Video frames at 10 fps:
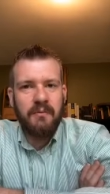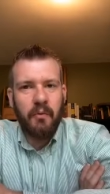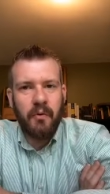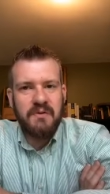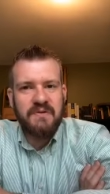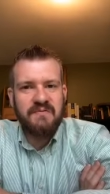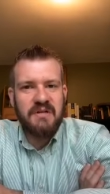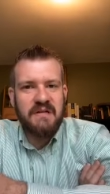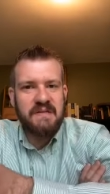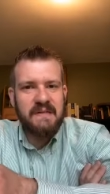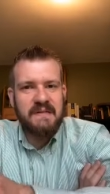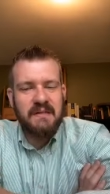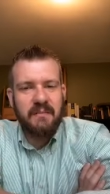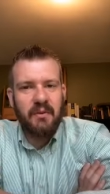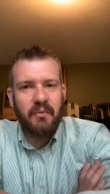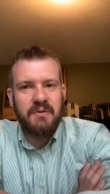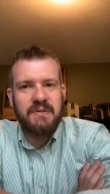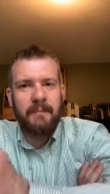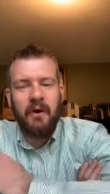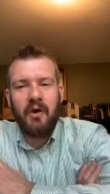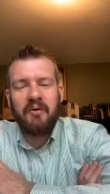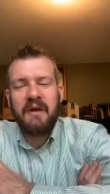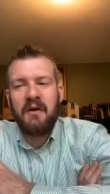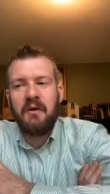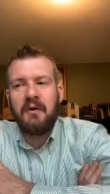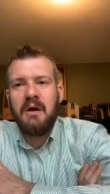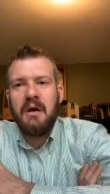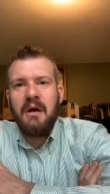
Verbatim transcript: the words of Jesus, some of the words of Paul here